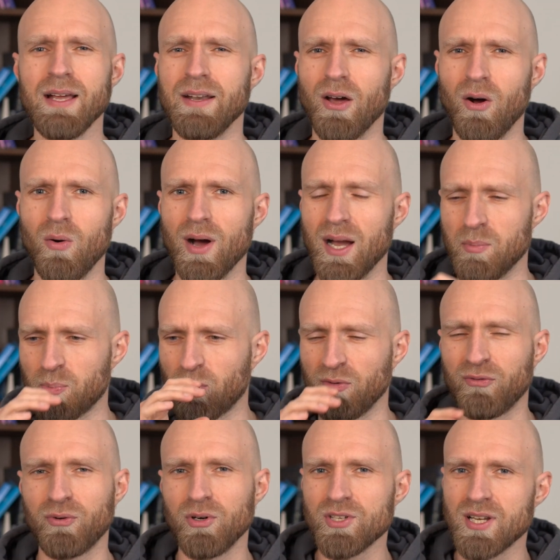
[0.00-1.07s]
No, I
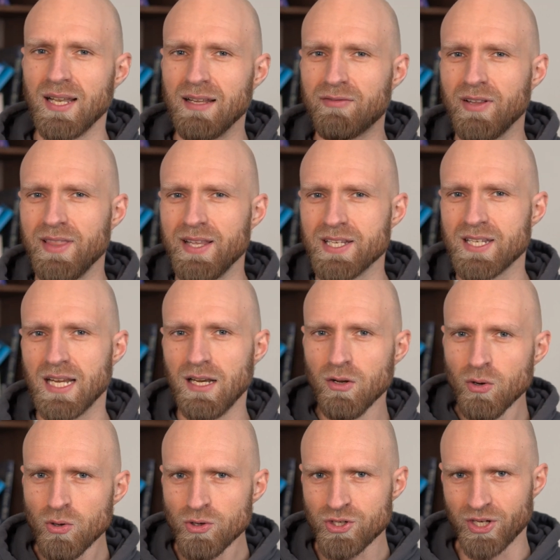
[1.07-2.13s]
prefer to live in this
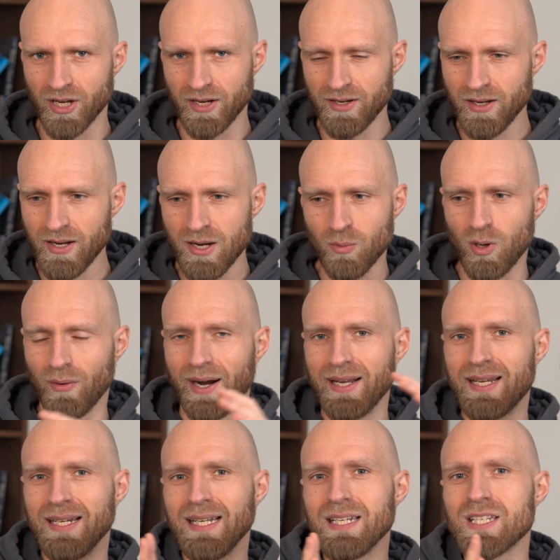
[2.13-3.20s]
illusion where I
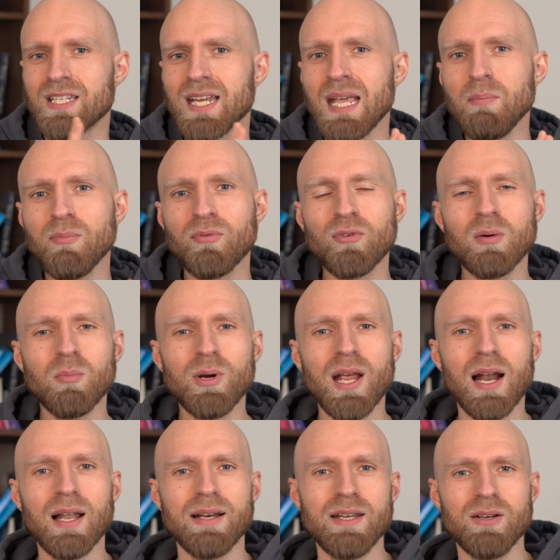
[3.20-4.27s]
can escape from
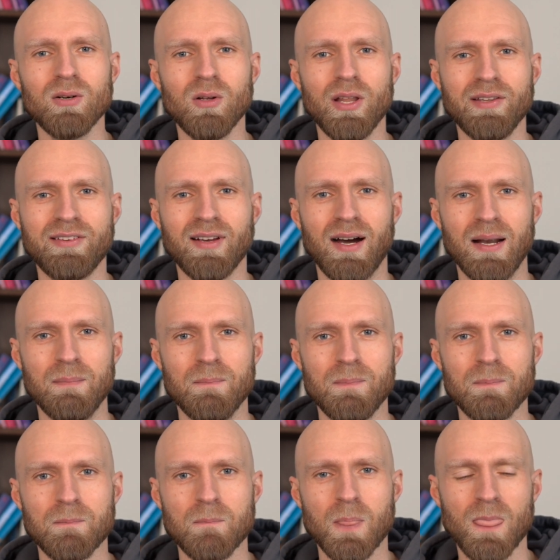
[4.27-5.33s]
reality all the time.
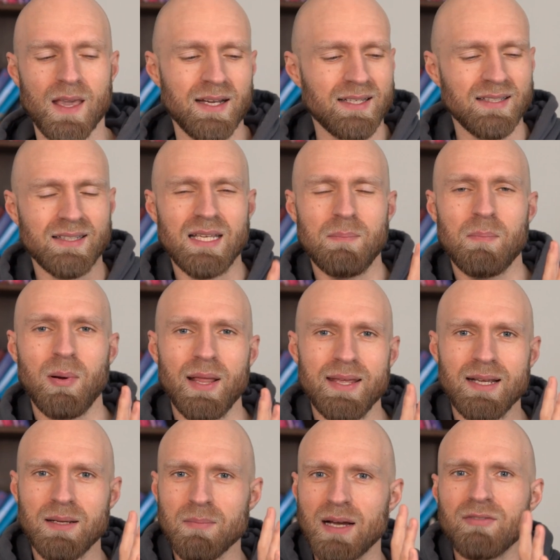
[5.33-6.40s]
I can keep
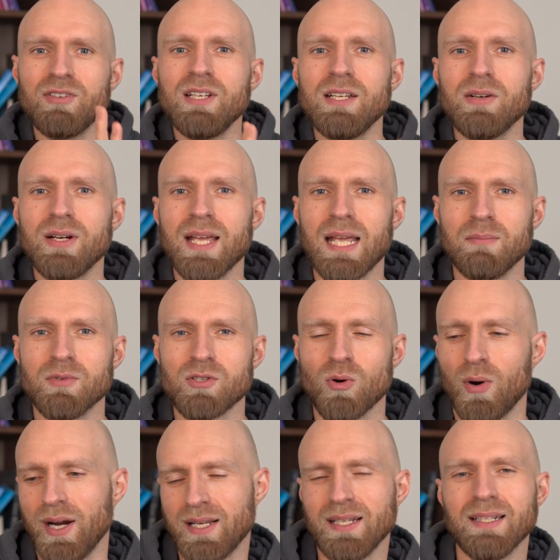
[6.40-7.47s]
playing my video games,
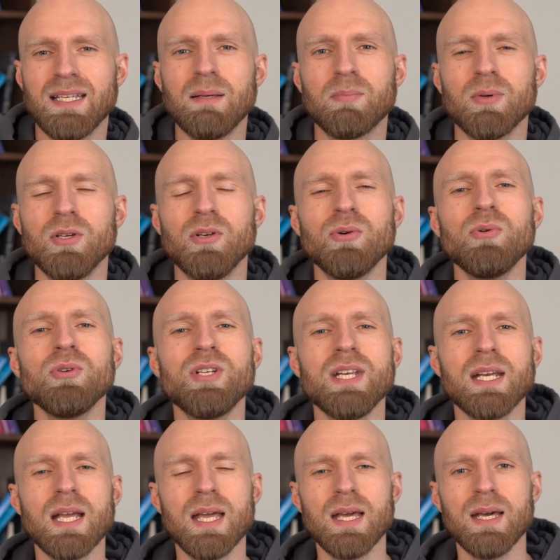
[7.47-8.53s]
or I can keep
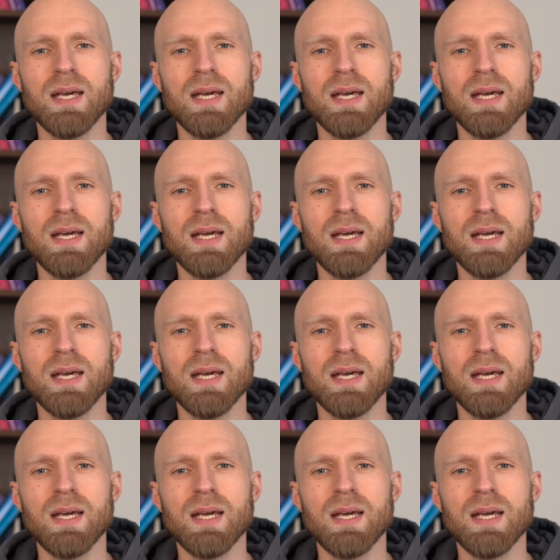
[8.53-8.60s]
using